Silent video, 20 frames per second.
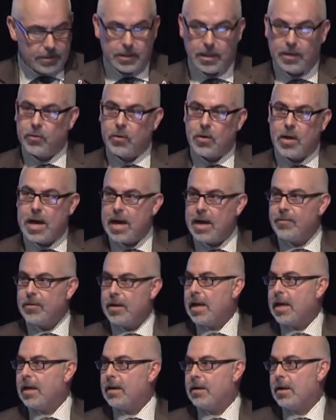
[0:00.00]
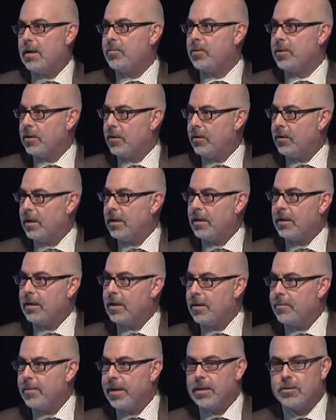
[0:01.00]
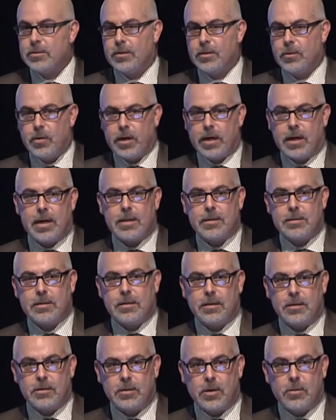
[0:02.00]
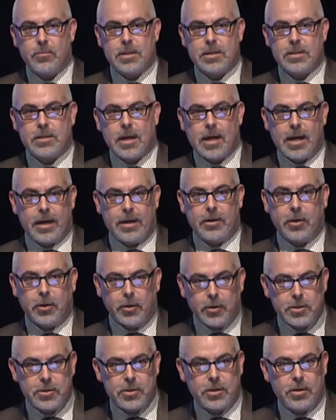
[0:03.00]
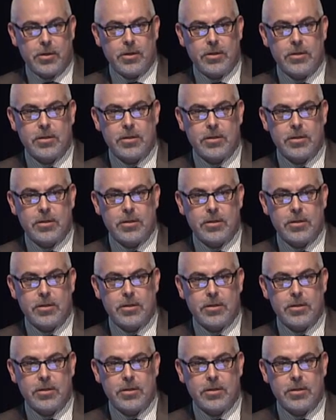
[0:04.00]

If you haven't had an opportunity to come out to the warehouse in Natomas, I encourage you to do